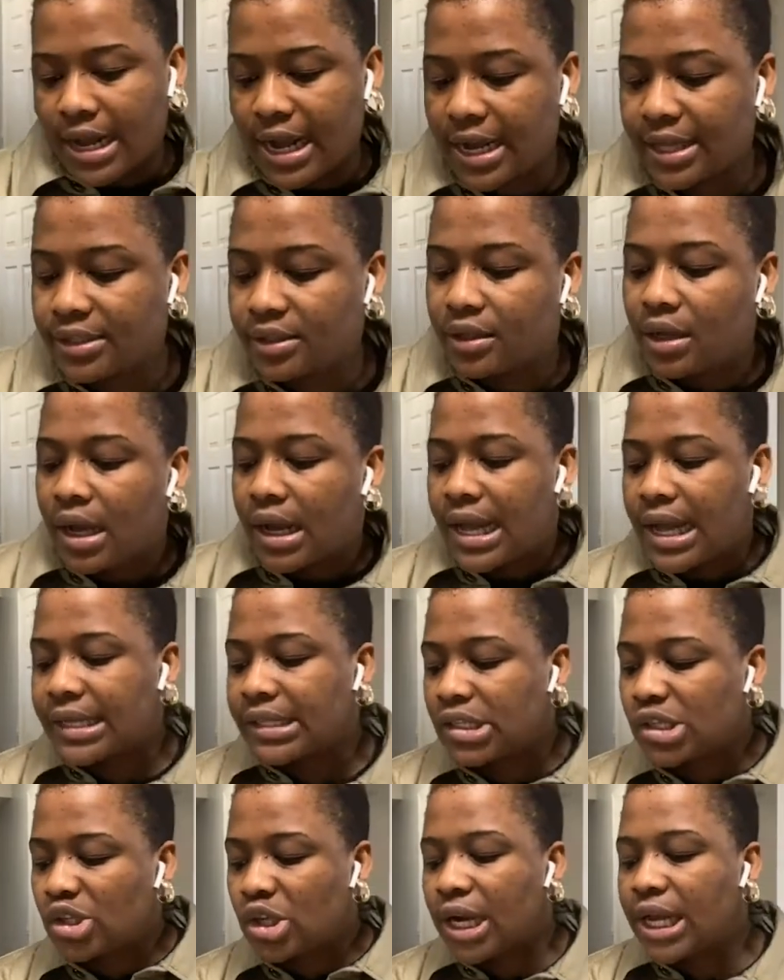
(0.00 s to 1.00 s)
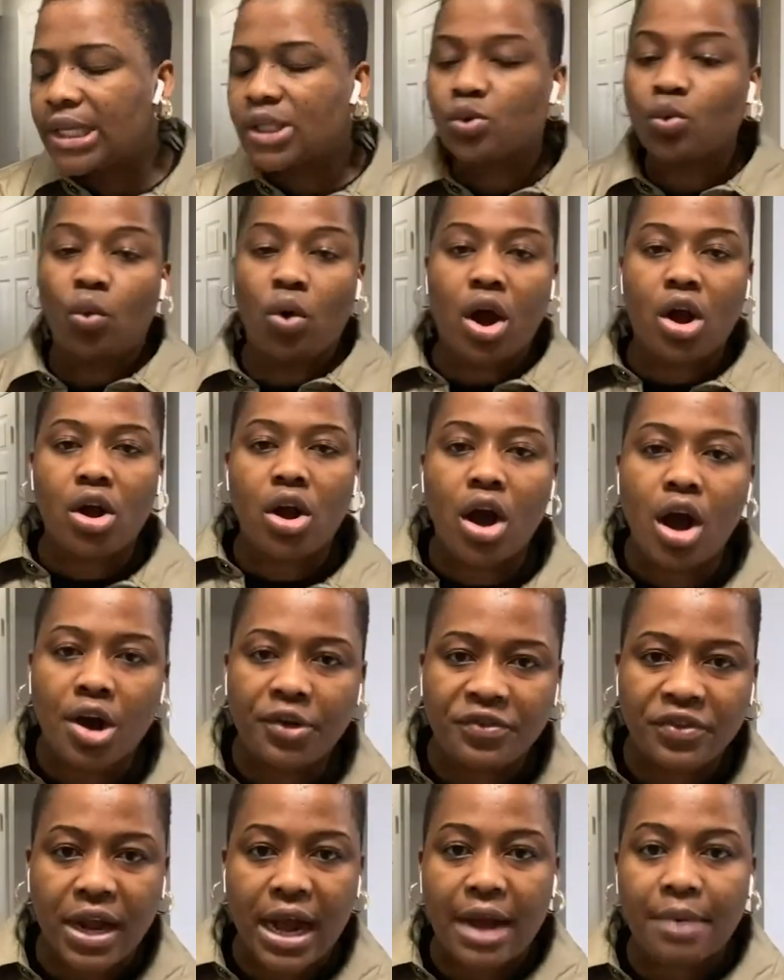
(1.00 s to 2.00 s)
can students work
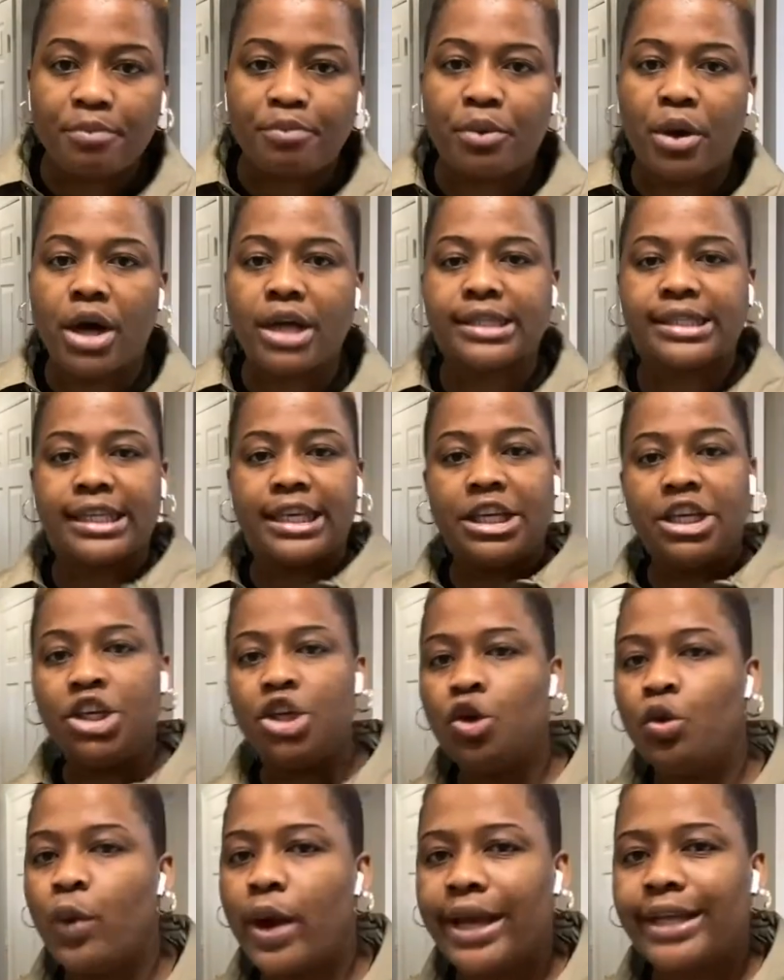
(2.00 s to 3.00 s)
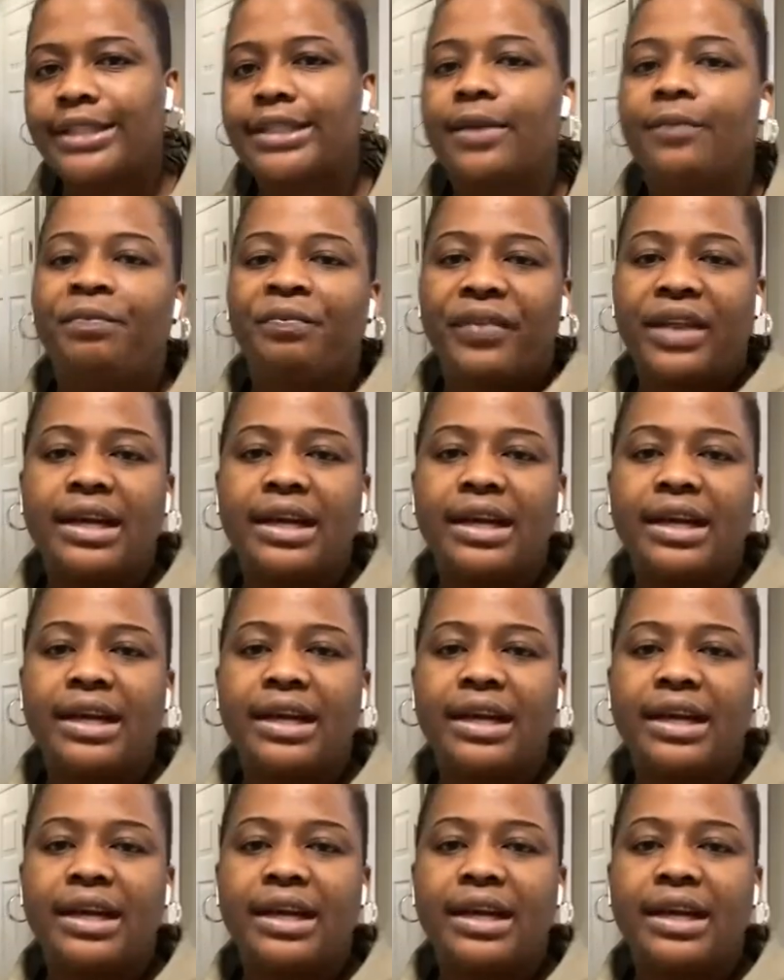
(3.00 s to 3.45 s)
off campus in US?